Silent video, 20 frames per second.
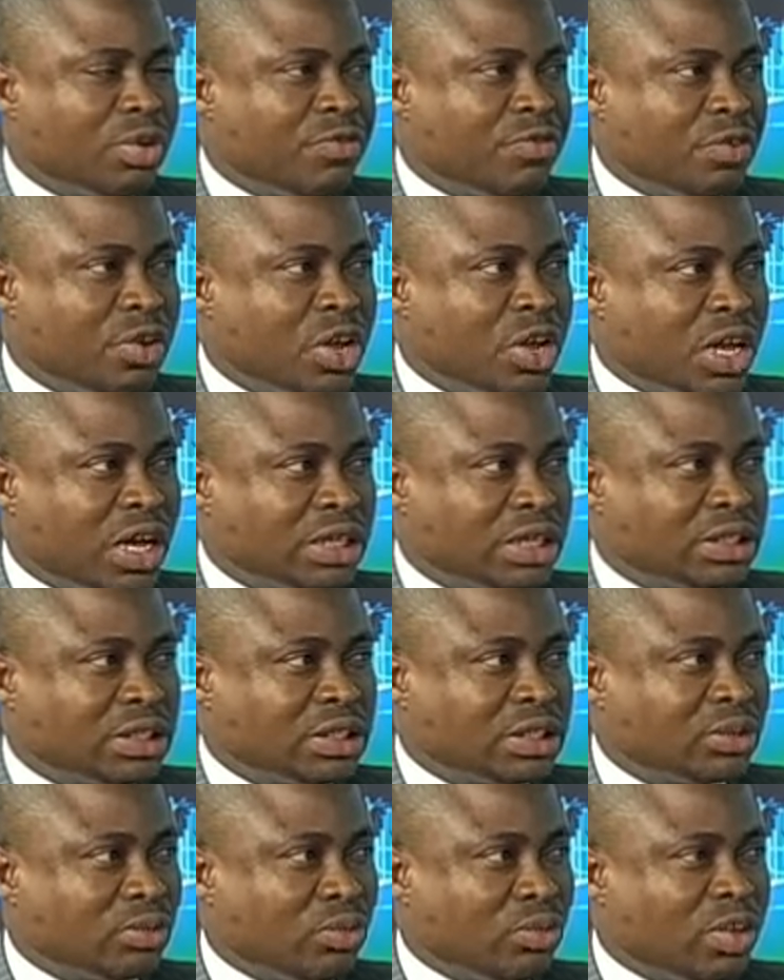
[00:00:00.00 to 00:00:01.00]
If you look at
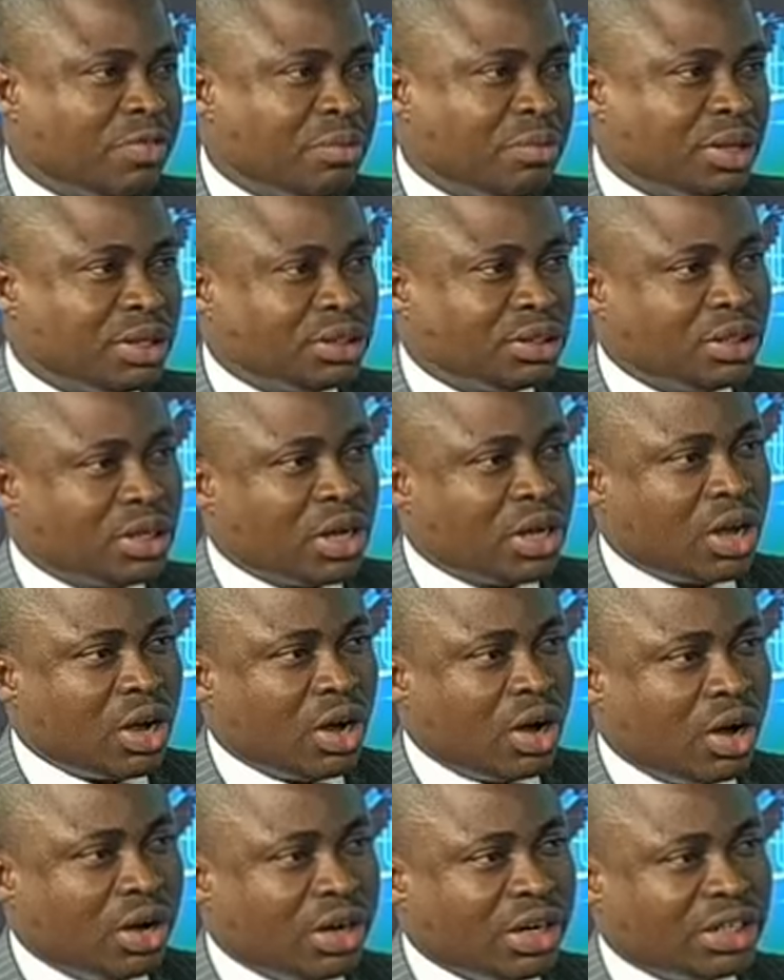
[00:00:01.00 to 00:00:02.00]
it, we've been
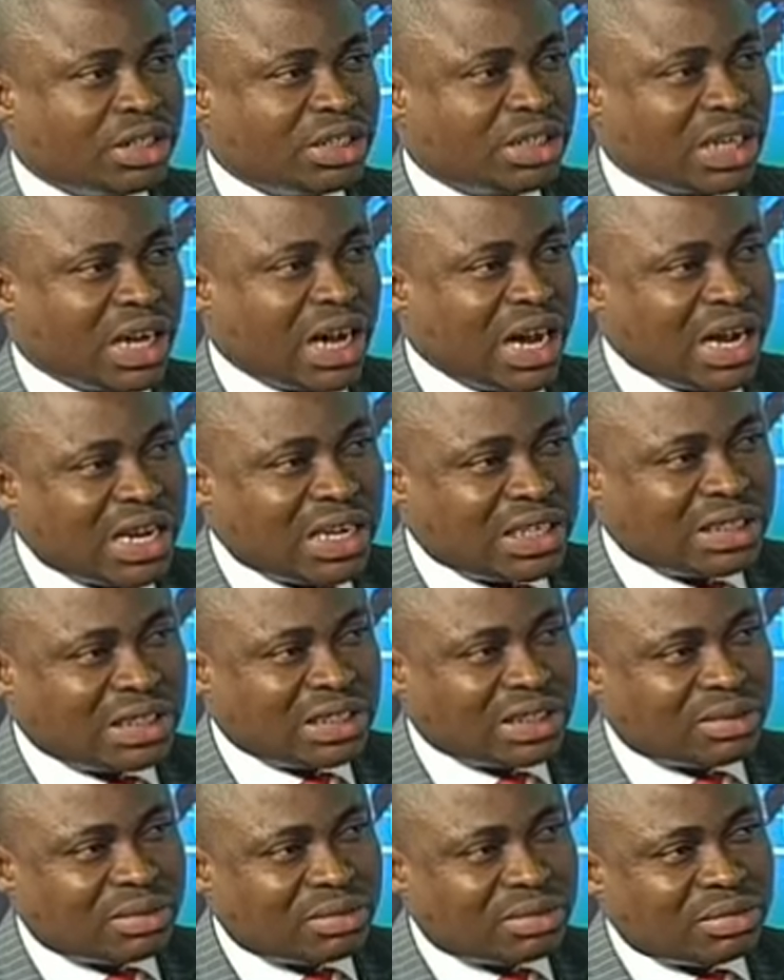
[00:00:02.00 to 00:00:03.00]
on a
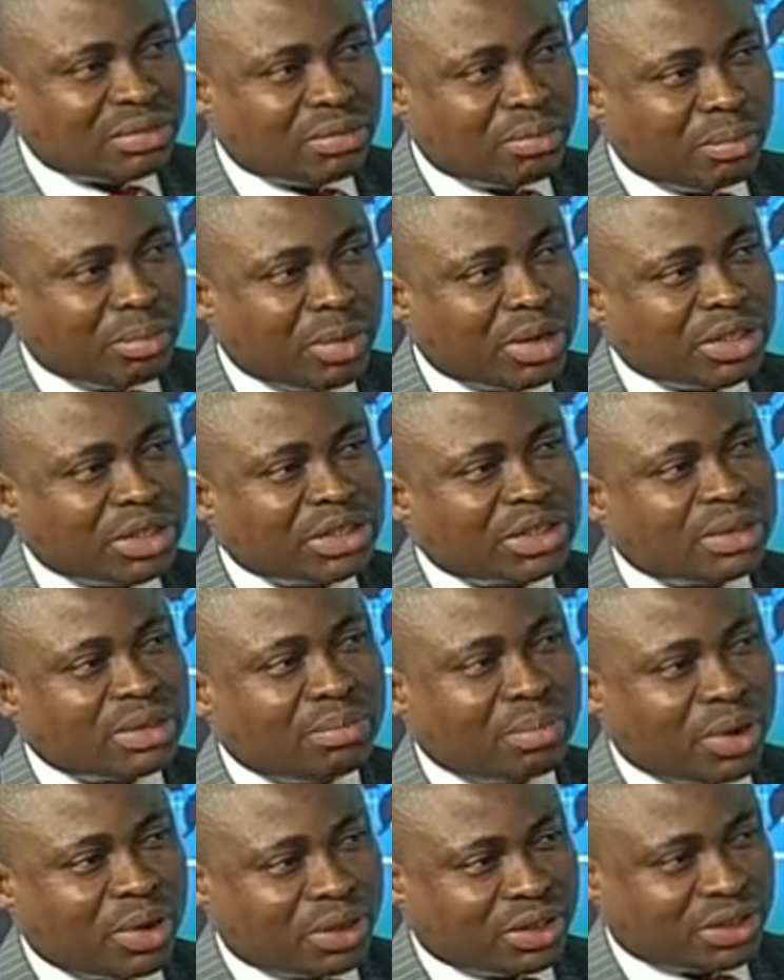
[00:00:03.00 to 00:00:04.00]
tight monetary
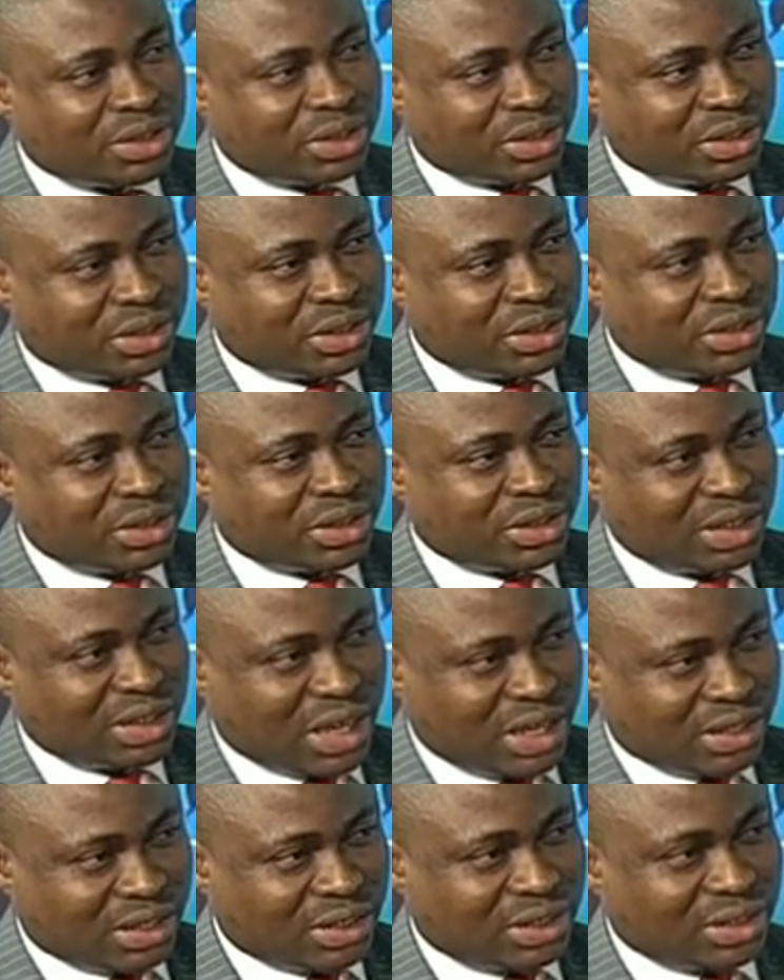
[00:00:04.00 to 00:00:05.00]
policy
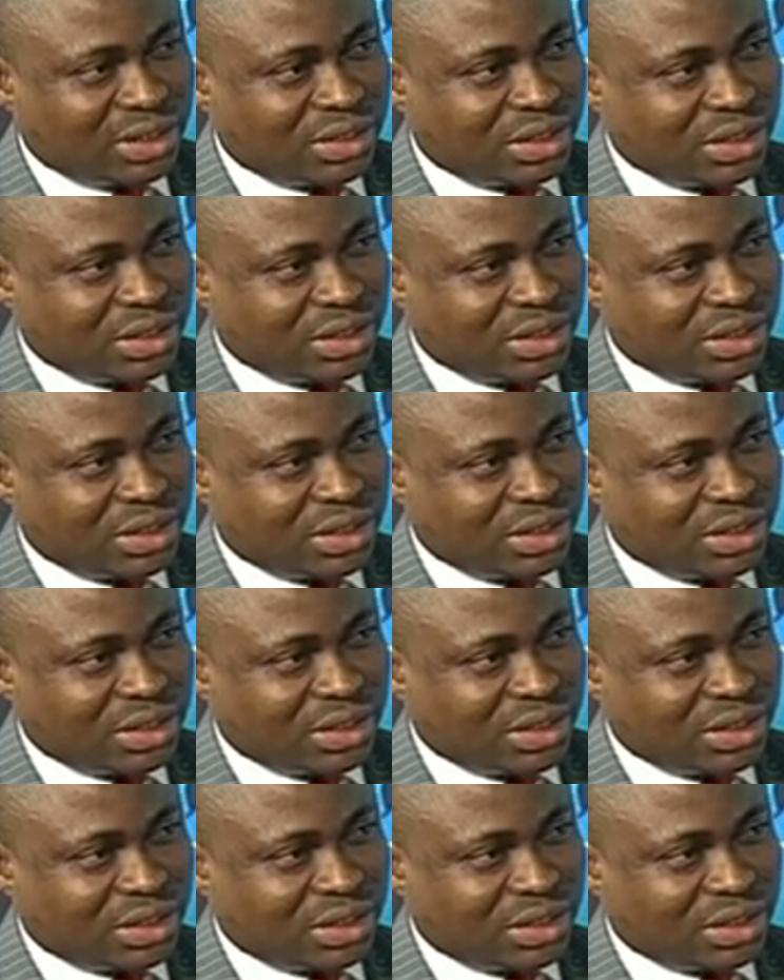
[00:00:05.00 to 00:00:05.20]
stance,